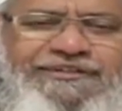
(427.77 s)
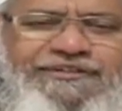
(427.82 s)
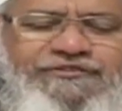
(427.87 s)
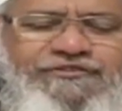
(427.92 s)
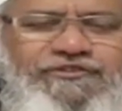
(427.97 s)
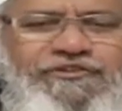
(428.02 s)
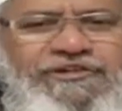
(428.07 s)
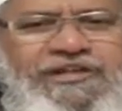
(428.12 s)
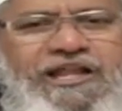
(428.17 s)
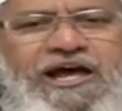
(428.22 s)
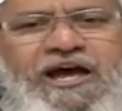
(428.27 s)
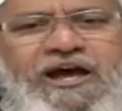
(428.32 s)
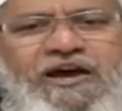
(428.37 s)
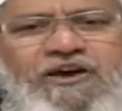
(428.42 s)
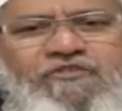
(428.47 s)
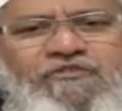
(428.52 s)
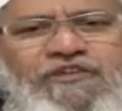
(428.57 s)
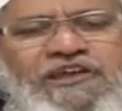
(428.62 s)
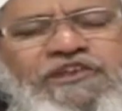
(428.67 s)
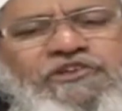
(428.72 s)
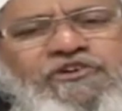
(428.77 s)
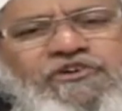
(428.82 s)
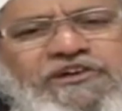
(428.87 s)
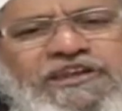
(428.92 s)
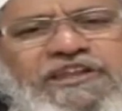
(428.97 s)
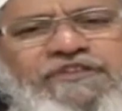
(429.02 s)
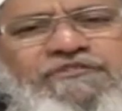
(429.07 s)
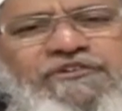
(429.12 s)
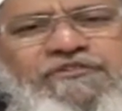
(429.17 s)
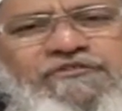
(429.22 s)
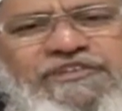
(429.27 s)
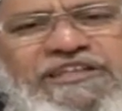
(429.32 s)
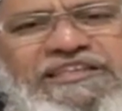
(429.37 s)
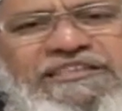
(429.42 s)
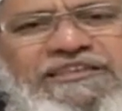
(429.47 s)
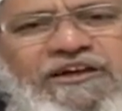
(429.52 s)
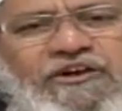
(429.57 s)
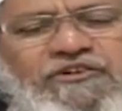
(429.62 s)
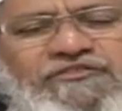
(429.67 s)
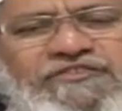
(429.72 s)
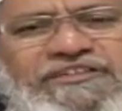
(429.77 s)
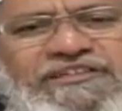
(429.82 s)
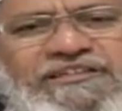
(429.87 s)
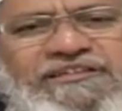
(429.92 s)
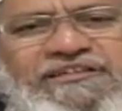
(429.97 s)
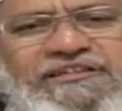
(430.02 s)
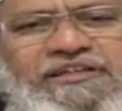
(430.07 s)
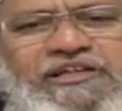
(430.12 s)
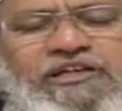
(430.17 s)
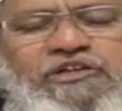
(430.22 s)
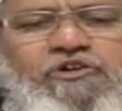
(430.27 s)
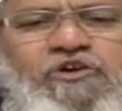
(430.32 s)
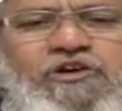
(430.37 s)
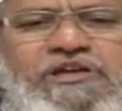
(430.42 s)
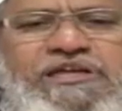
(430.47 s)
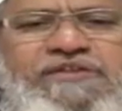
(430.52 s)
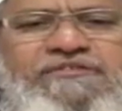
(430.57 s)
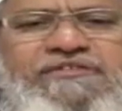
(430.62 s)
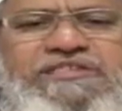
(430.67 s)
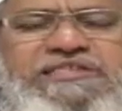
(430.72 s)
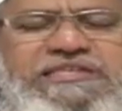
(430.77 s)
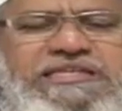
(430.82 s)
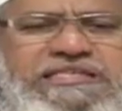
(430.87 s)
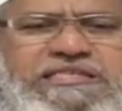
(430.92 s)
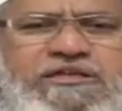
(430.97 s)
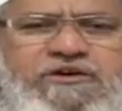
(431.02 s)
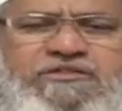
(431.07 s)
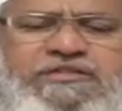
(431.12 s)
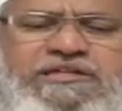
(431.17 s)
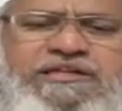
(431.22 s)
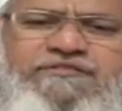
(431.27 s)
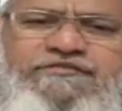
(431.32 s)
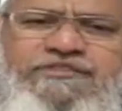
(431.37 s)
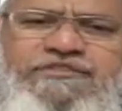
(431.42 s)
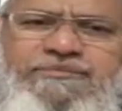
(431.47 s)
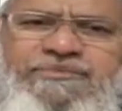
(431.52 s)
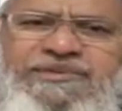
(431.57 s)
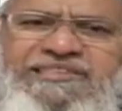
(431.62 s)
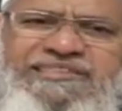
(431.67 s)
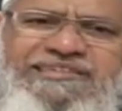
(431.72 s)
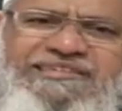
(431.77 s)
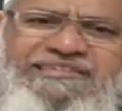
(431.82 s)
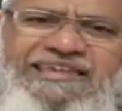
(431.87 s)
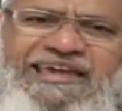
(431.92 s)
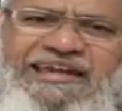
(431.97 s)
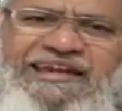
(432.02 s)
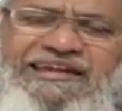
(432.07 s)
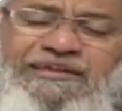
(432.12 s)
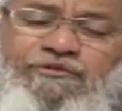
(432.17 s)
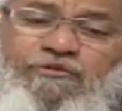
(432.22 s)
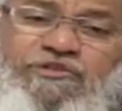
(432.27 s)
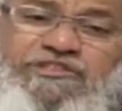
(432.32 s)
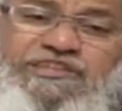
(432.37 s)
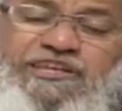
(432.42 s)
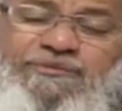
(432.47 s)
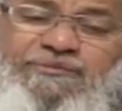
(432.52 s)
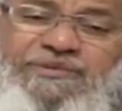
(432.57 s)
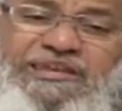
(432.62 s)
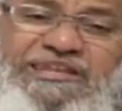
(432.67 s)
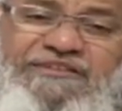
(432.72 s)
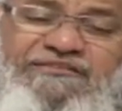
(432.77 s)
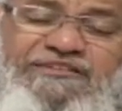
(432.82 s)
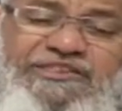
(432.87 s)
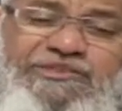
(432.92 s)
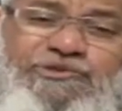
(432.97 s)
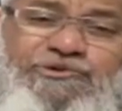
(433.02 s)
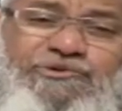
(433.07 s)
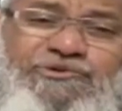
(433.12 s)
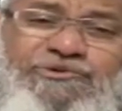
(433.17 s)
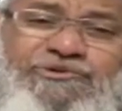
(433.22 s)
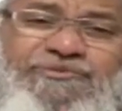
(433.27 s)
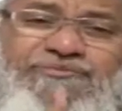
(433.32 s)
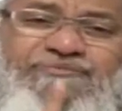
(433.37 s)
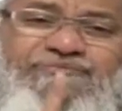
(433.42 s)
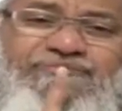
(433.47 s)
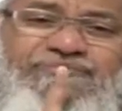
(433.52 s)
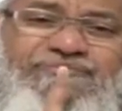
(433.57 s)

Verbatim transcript: So now, when you are earning 15,000, you are giving 3,000 every month in charity. What's remaining with you?